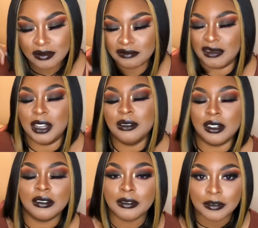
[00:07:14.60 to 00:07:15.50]
I don't
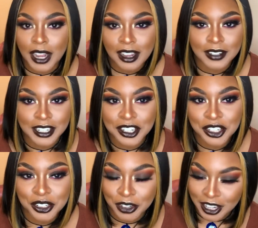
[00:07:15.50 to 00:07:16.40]
know, 5-6
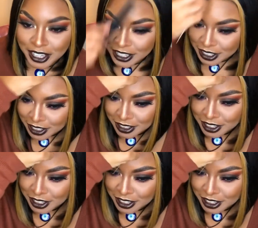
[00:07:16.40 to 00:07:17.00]
strands, you